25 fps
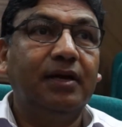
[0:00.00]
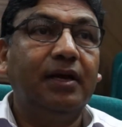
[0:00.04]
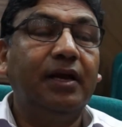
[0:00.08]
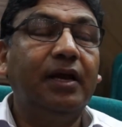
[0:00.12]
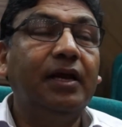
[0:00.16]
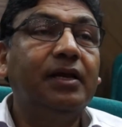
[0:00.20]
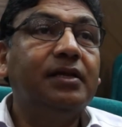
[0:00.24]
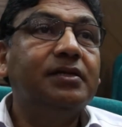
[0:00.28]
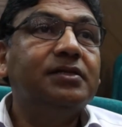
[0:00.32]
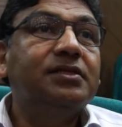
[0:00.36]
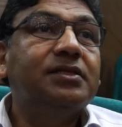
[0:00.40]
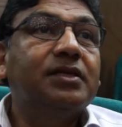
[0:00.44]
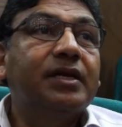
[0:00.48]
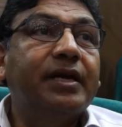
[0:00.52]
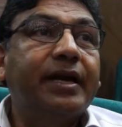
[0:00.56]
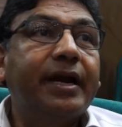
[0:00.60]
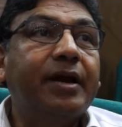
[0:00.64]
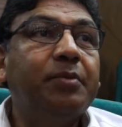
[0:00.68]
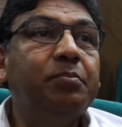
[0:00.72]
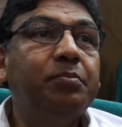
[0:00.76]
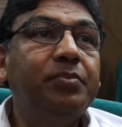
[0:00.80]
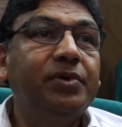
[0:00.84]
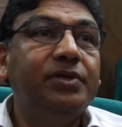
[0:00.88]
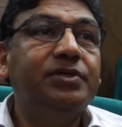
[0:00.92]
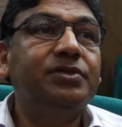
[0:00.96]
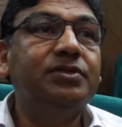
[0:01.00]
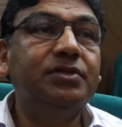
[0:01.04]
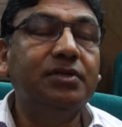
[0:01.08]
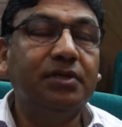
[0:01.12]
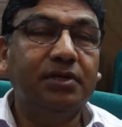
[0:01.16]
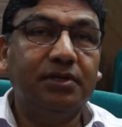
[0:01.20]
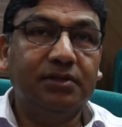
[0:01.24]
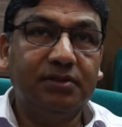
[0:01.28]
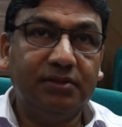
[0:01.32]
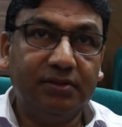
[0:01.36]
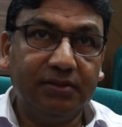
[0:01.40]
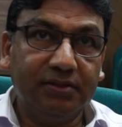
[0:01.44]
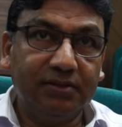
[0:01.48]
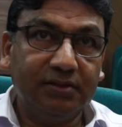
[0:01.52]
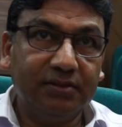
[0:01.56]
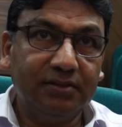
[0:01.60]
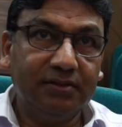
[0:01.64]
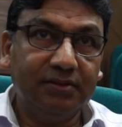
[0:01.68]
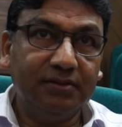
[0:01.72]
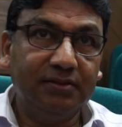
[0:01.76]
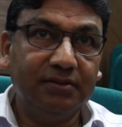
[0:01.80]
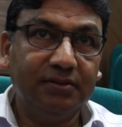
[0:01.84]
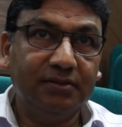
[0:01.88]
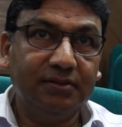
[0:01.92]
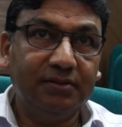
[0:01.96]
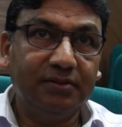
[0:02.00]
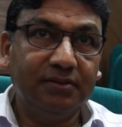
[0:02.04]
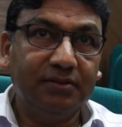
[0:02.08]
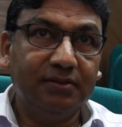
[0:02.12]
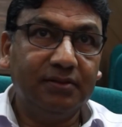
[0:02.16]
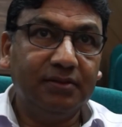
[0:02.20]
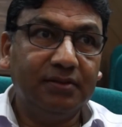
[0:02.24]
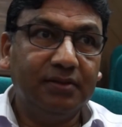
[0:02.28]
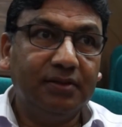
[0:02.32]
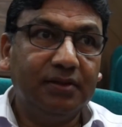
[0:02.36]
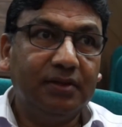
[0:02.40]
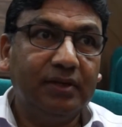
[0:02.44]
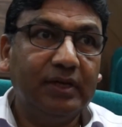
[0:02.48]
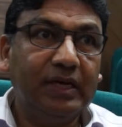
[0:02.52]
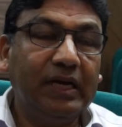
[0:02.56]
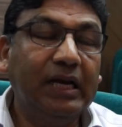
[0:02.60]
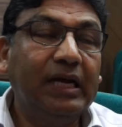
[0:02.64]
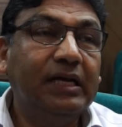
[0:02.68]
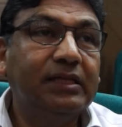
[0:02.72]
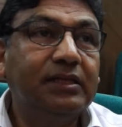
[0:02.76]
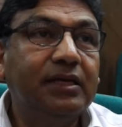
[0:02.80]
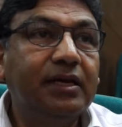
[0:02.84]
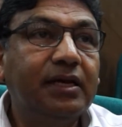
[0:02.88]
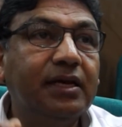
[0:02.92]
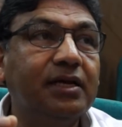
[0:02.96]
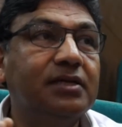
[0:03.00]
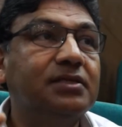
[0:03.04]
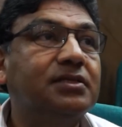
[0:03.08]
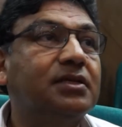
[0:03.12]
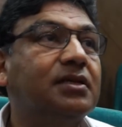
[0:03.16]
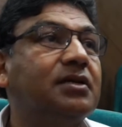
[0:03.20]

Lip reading: In scrap business, nothing is